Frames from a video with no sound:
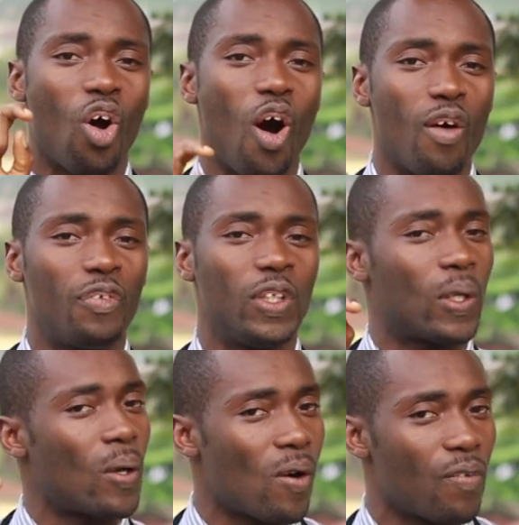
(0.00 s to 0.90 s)
of the
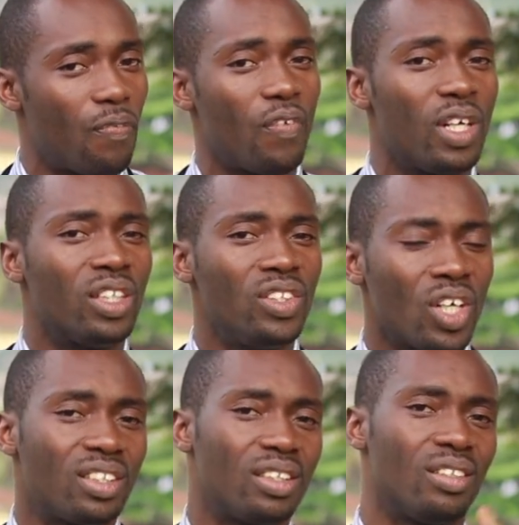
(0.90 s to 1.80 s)
cough,
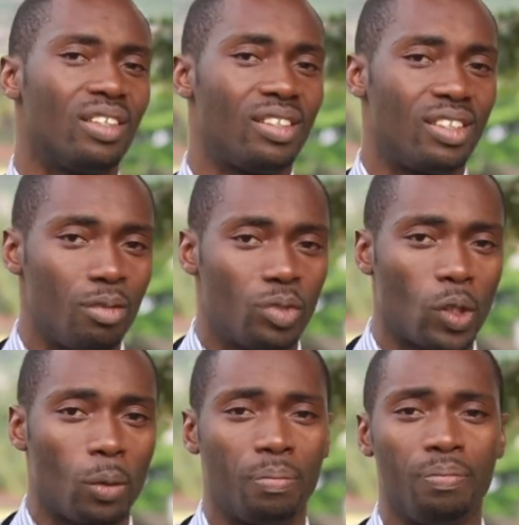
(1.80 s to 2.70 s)
not the
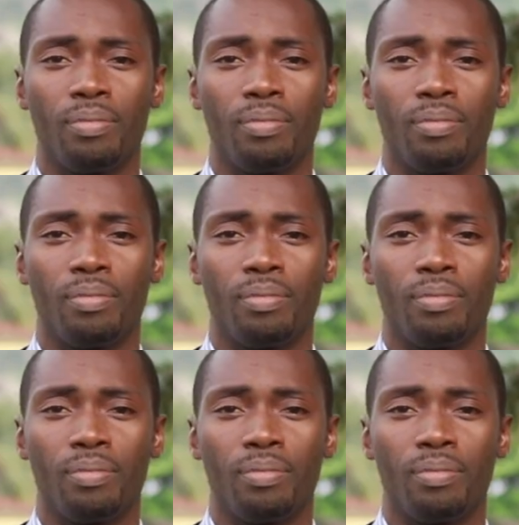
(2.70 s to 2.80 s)
symptom.